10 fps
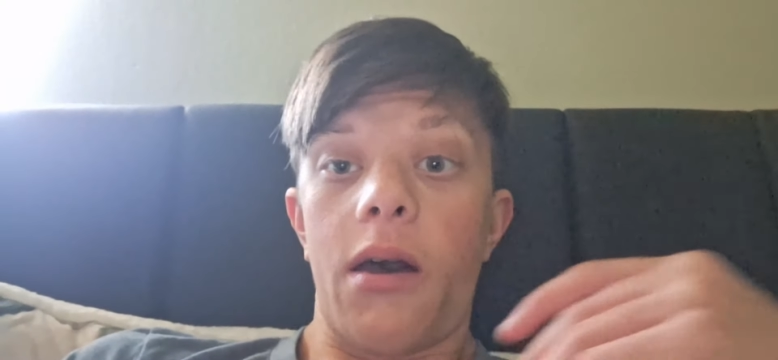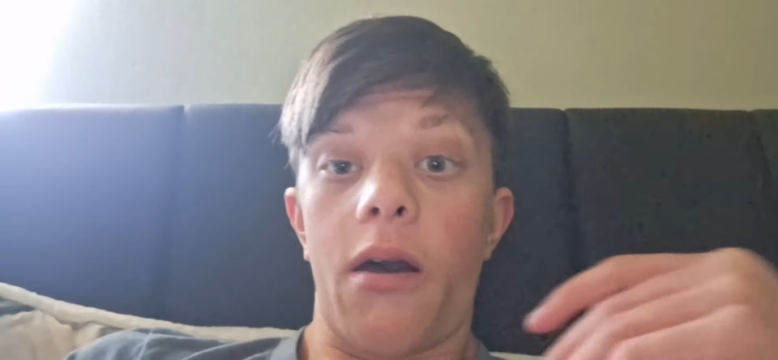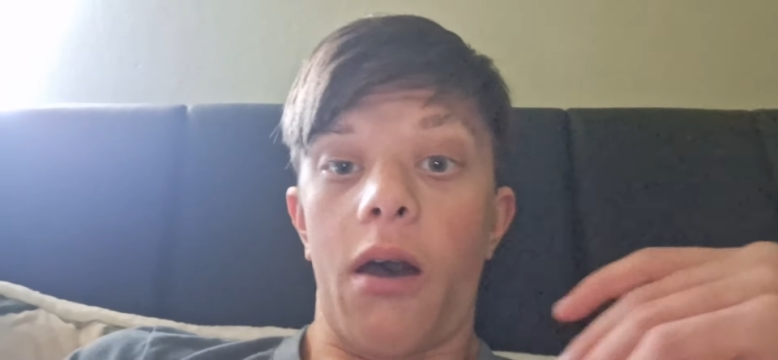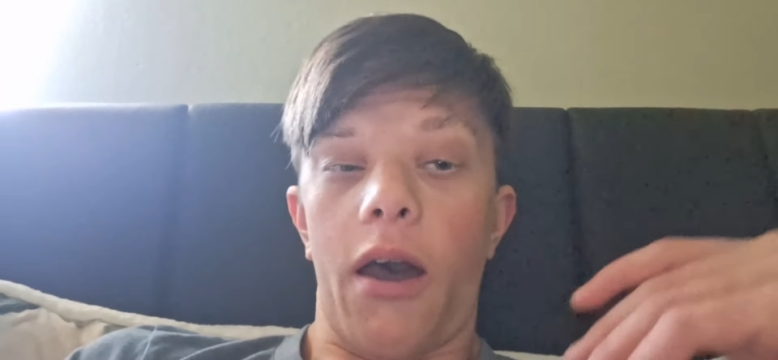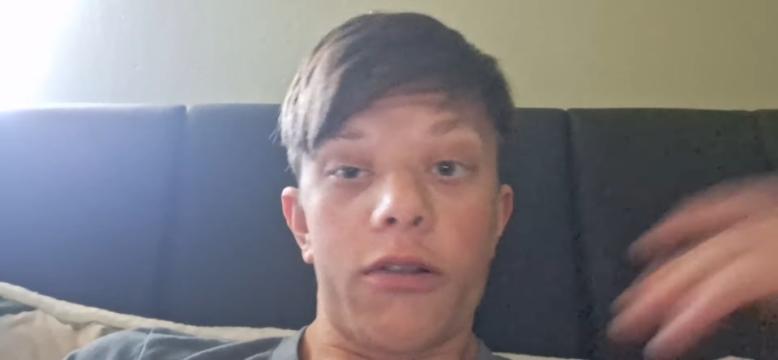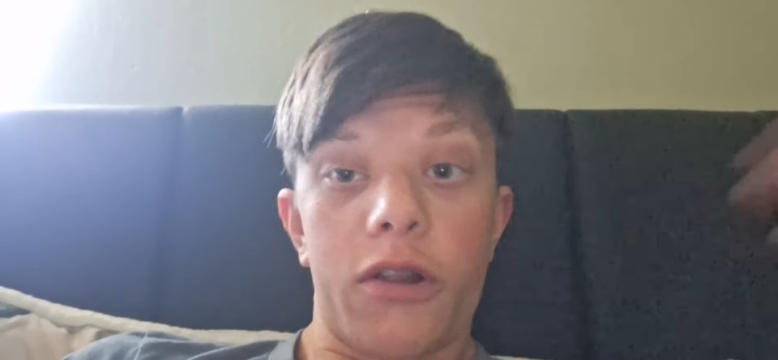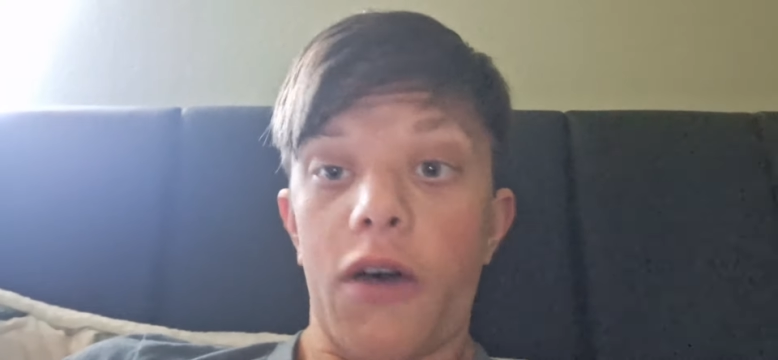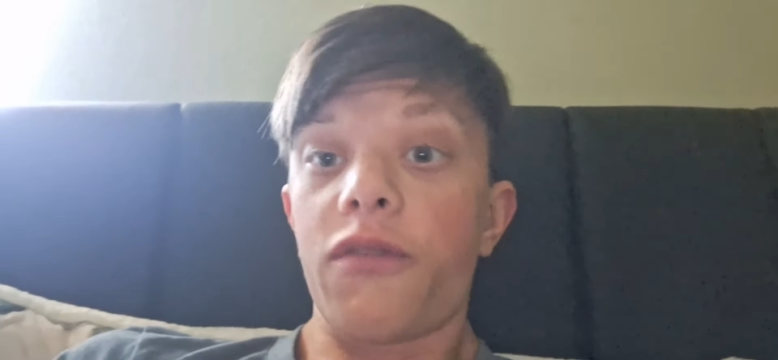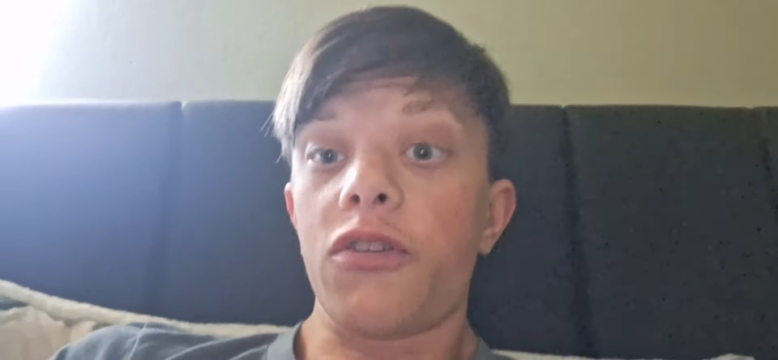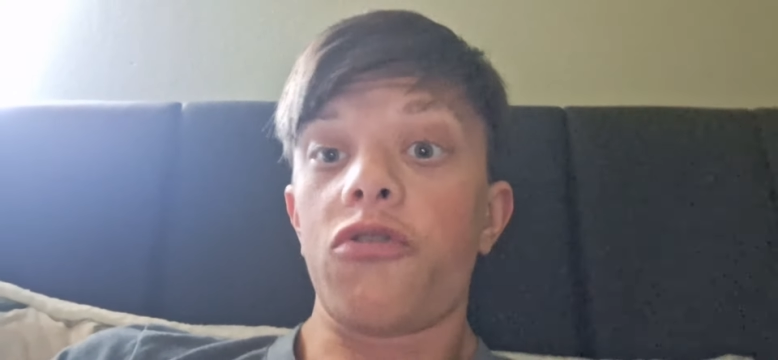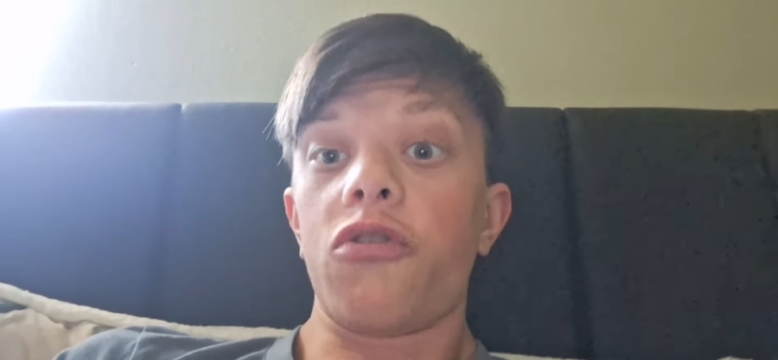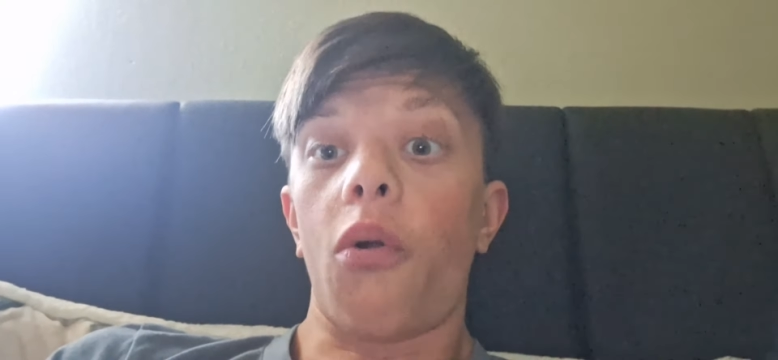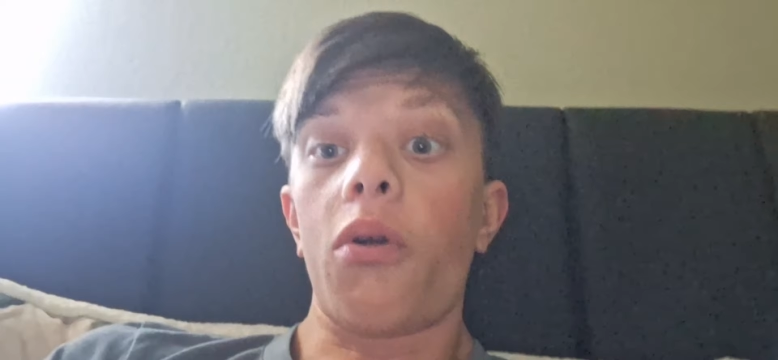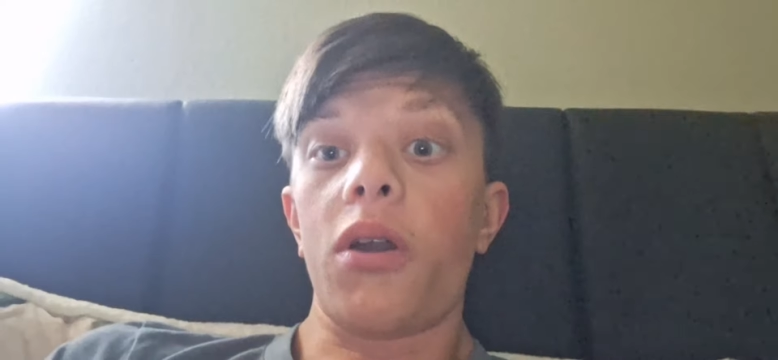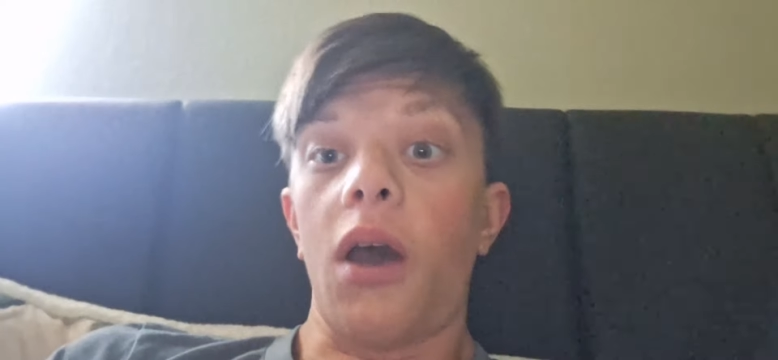Uh, I love the
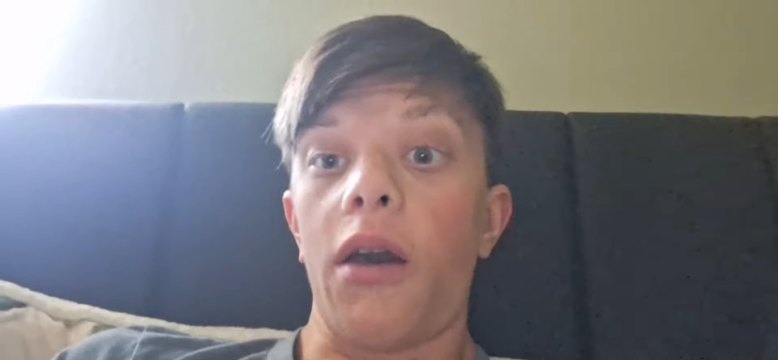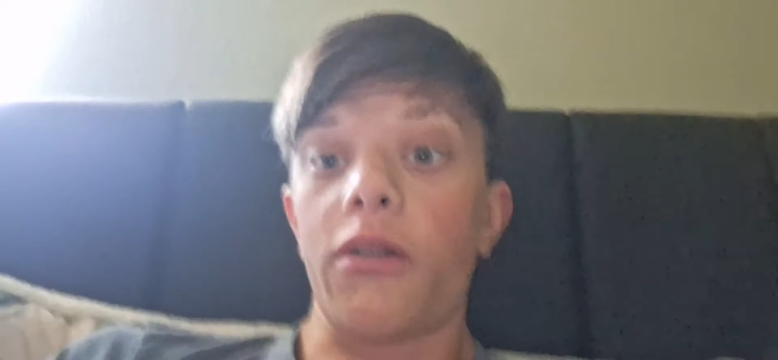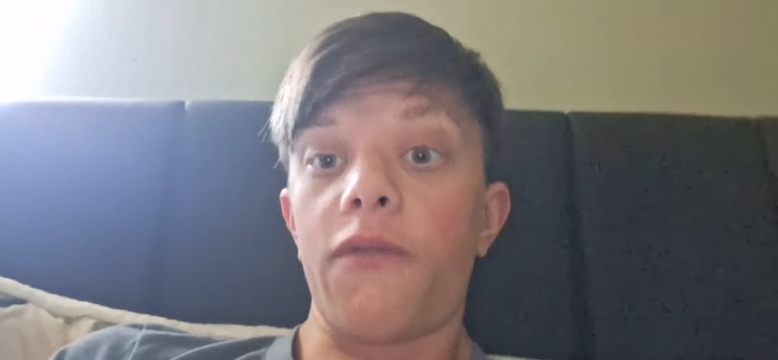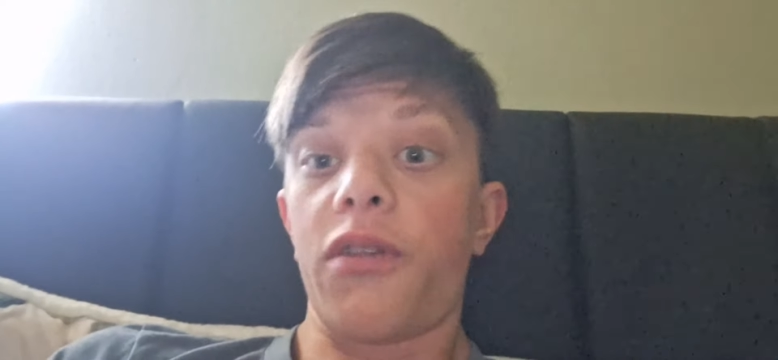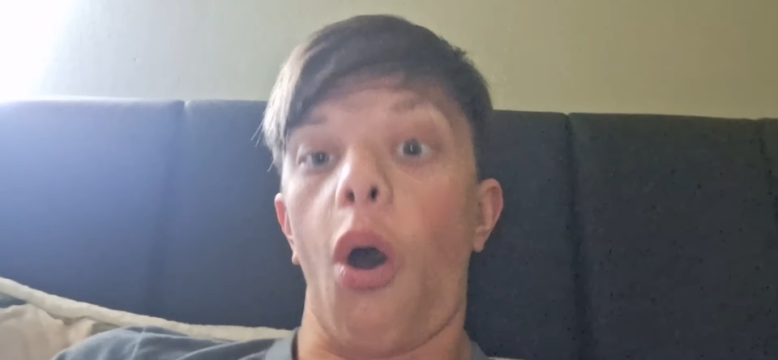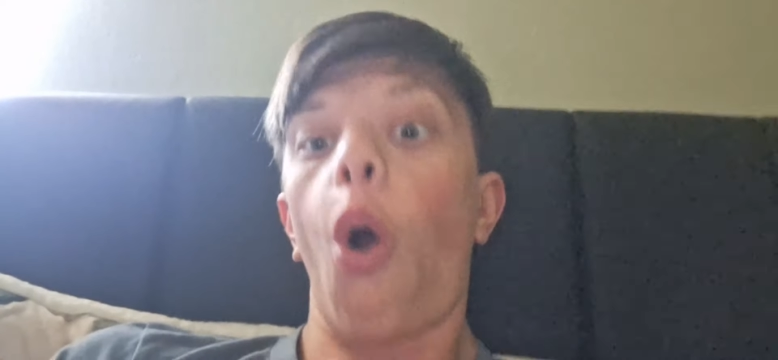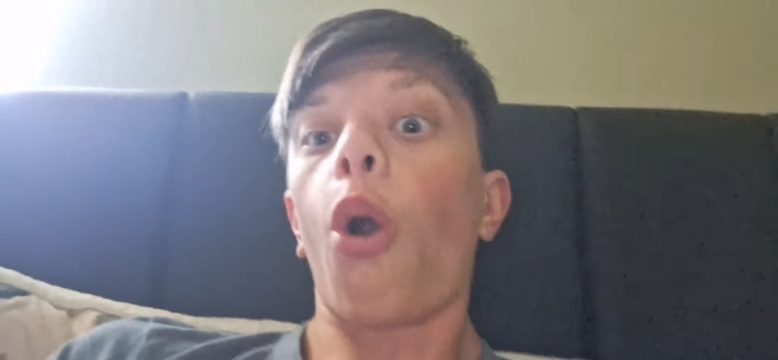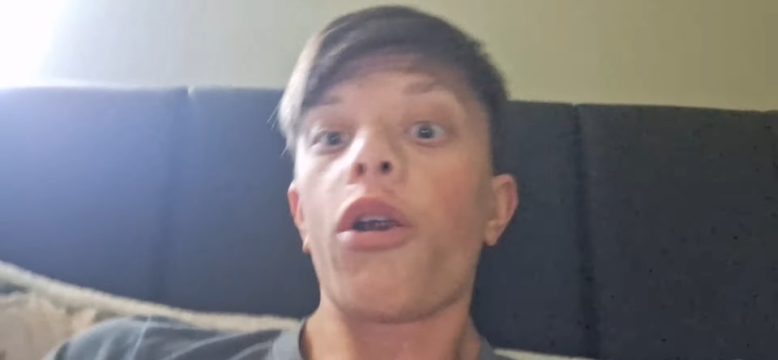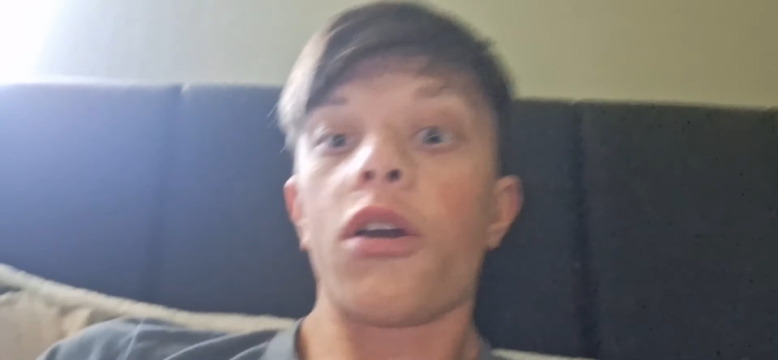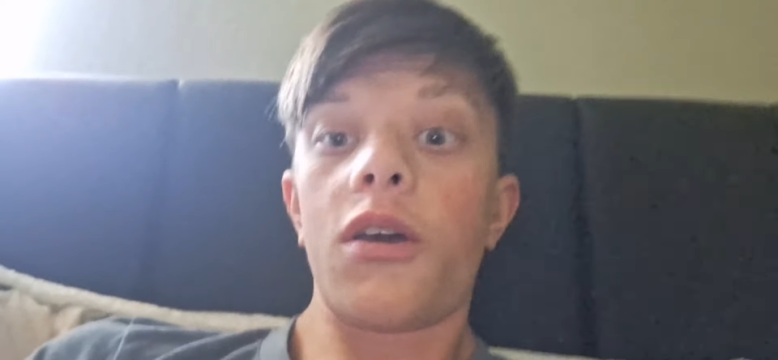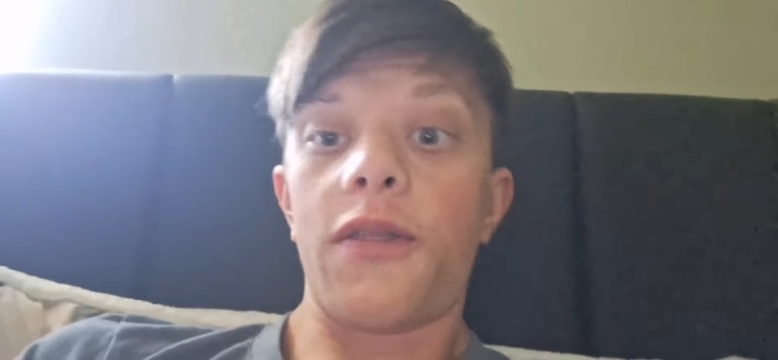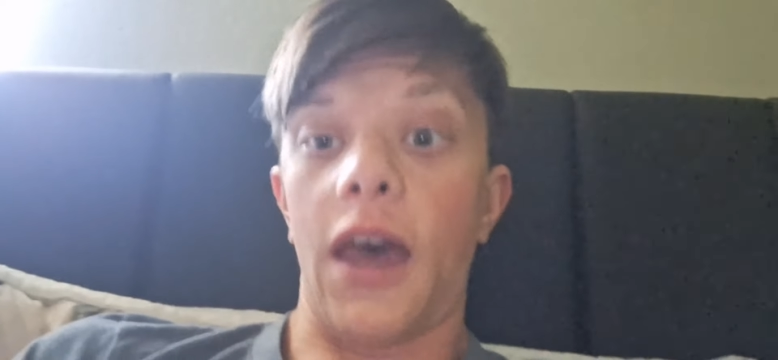story. I love the arc